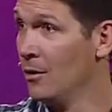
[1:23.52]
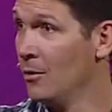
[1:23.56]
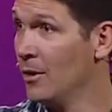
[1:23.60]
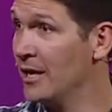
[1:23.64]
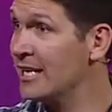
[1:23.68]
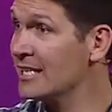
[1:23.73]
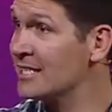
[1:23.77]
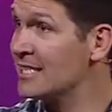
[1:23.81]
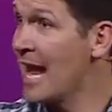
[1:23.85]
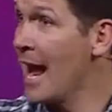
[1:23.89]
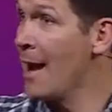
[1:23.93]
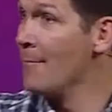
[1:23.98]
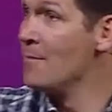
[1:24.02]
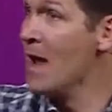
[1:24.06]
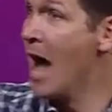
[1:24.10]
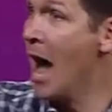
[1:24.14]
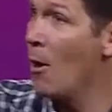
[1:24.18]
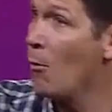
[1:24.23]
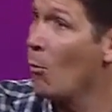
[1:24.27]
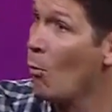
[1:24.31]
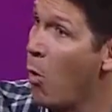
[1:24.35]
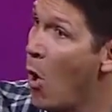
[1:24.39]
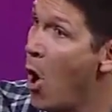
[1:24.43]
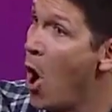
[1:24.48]
We can say, I'm
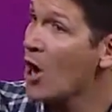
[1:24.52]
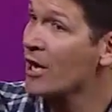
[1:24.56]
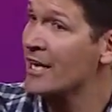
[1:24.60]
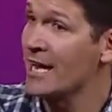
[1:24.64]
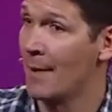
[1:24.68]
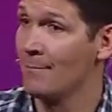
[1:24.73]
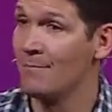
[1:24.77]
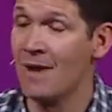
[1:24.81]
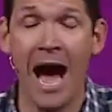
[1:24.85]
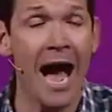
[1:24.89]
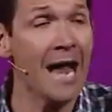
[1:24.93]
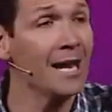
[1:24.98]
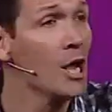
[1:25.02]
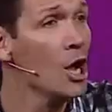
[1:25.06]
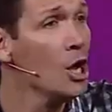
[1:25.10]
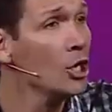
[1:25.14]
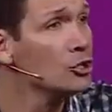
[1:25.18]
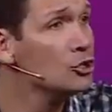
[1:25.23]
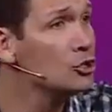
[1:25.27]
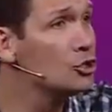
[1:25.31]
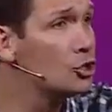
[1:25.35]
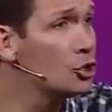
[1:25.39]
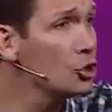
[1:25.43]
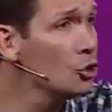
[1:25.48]
not walking, I'm
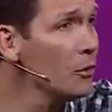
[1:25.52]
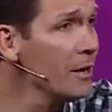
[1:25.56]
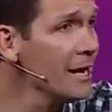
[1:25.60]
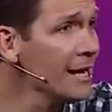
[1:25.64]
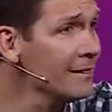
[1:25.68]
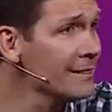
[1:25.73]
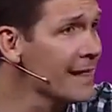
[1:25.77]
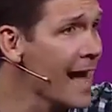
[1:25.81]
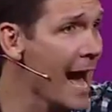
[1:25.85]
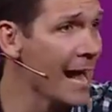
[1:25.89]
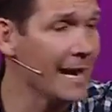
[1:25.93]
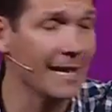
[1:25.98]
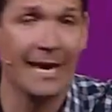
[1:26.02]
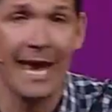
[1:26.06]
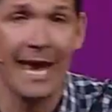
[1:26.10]
not doing that